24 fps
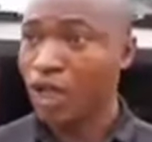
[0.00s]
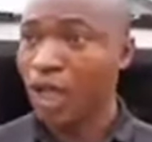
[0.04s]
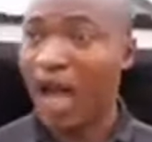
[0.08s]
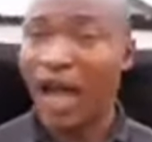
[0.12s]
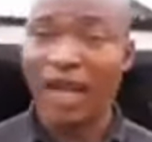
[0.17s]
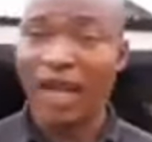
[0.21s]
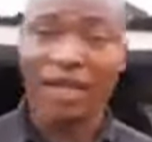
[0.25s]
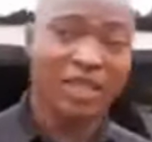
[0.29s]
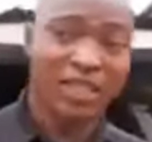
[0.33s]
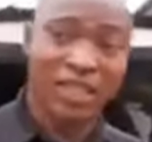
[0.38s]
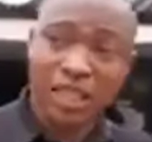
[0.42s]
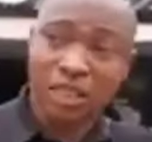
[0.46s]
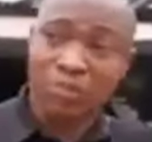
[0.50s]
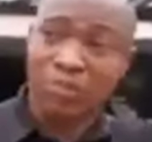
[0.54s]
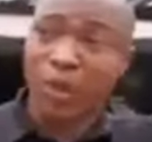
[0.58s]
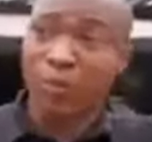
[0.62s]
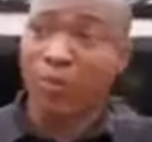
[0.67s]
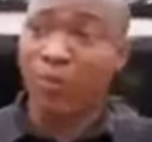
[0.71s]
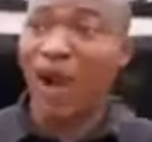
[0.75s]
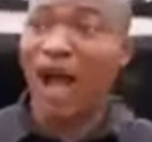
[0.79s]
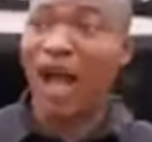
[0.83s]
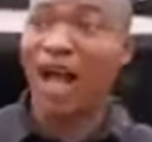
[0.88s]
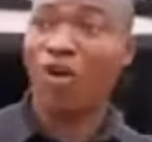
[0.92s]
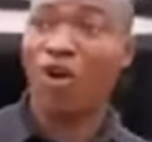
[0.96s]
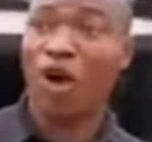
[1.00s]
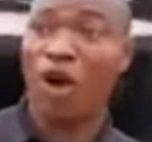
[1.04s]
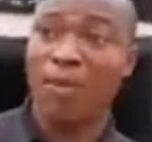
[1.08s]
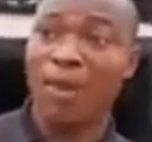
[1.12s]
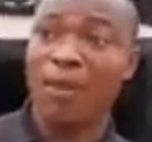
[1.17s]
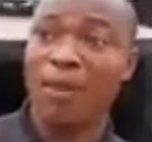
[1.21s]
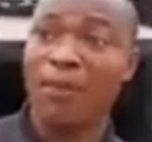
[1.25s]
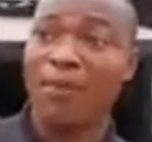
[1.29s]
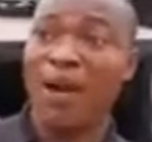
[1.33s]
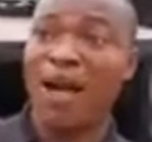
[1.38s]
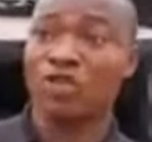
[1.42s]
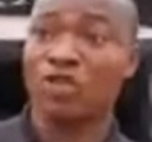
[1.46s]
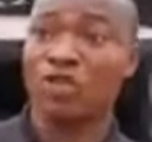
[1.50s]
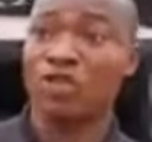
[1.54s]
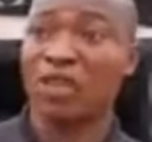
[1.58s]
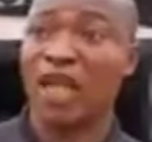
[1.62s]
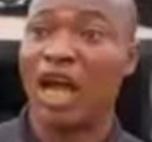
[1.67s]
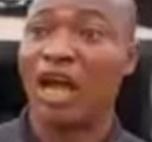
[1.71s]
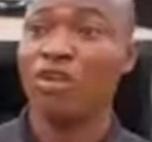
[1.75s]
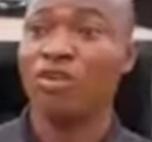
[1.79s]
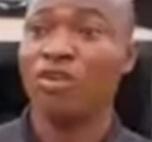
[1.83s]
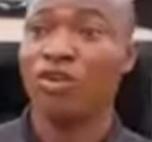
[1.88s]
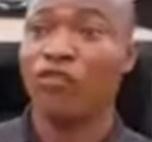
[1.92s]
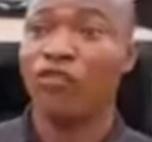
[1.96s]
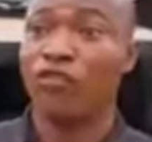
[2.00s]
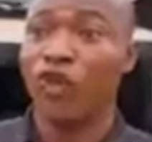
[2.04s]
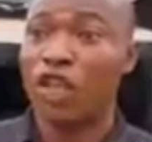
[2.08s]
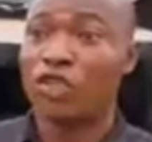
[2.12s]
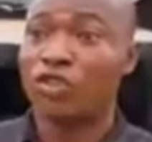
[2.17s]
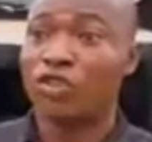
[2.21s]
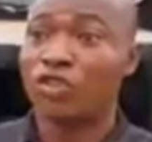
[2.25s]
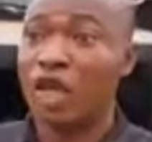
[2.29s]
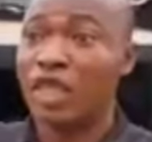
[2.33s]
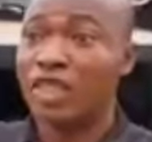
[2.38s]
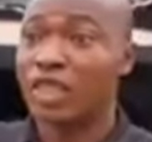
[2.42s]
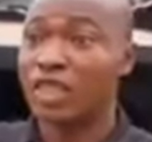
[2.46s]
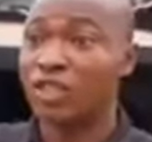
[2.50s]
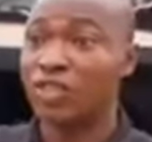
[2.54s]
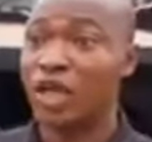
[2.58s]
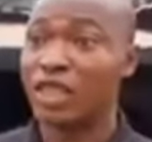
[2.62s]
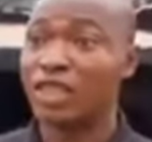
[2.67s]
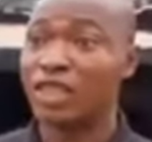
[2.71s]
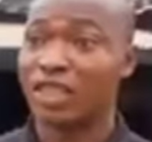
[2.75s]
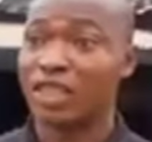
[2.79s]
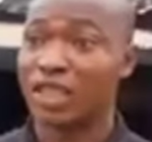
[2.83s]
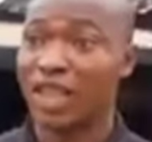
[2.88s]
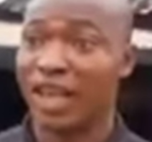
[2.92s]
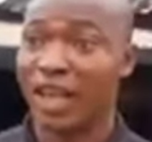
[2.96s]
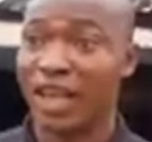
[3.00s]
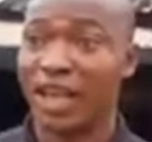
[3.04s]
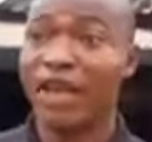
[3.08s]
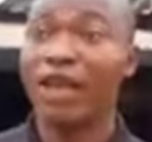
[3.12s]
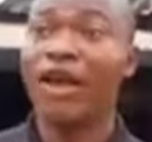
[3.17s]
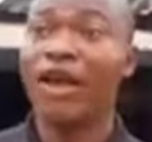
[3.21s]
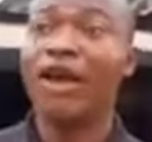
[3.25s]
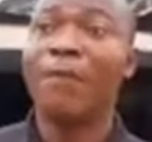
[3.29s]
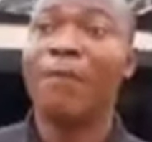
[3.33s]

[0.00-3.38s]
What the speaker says: And these people are coming back to tell you, vote 2023.